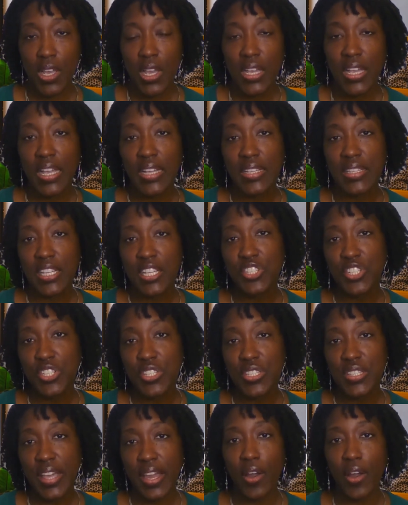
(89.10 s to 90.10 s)
Conditions
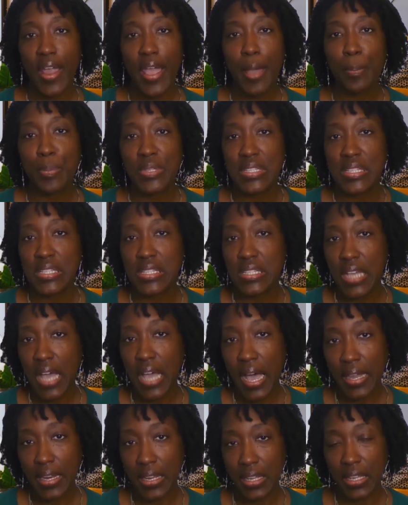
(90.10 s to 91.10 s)
that are
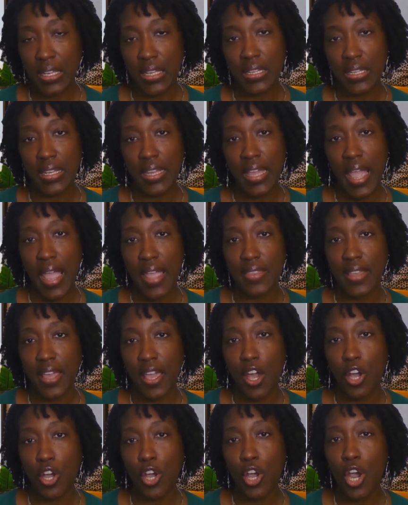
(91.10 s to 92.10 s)
episodic indicate they
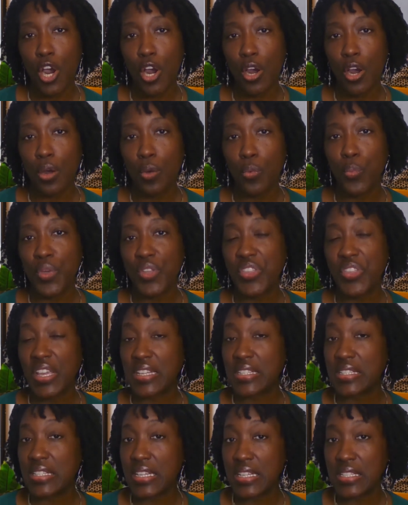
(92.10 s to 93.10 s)
occur with
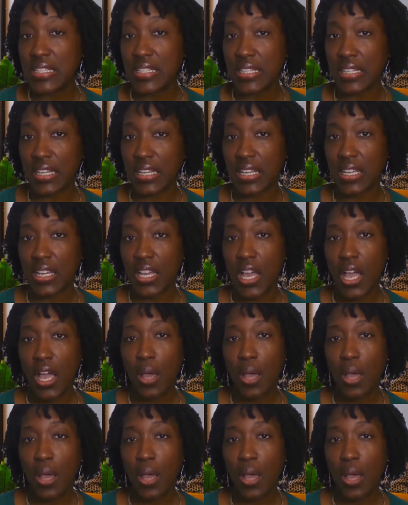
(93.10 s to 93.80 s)
intensity,